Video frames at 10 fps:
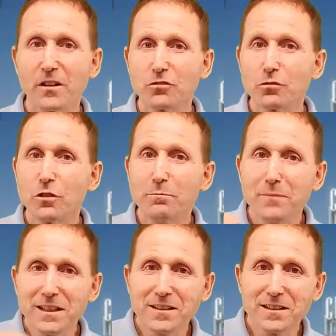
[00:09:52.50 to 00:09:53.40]
to
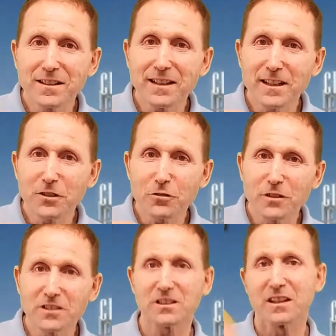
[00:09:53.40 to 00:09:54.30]
immediately
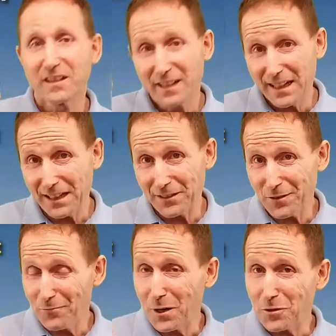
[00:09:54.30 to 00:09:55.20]
increase ease
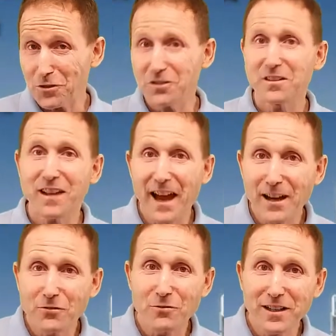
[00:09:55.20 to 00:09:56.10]
of motion
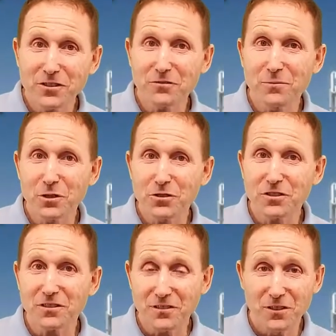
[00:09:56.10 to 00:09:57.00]
and range of
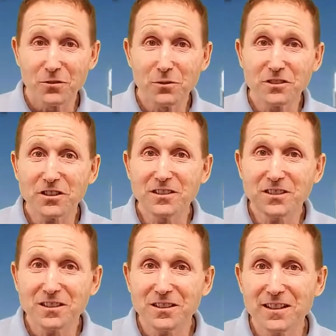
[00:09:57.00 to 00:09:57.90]
motion which
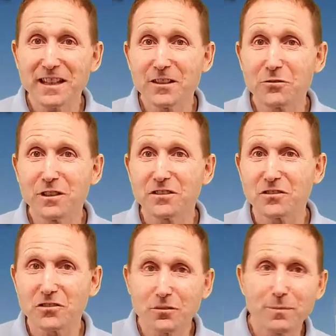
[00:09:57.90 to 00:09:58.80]
instantly
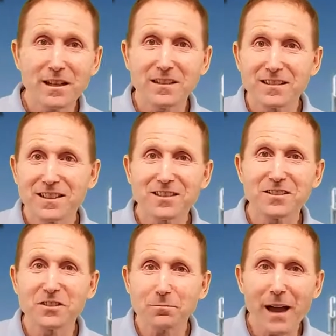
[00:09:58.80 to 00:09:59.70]
increases speed,
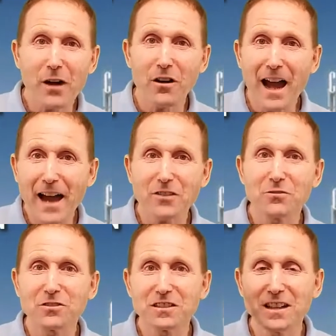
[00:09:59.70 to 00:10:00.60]
distance, power,
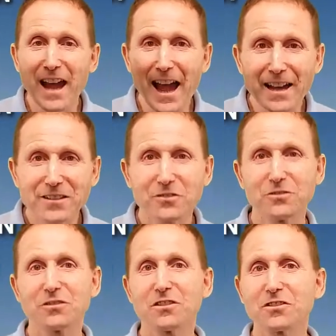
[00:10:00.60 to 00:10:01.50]
accuracy, and
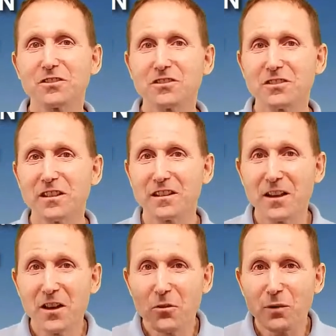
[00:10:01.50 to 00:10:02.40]
consistency,
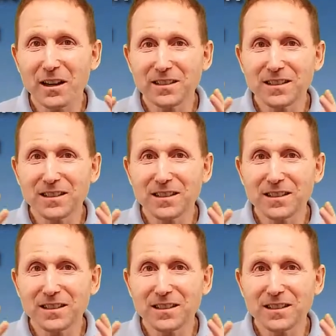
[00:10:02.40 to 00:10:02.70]
while at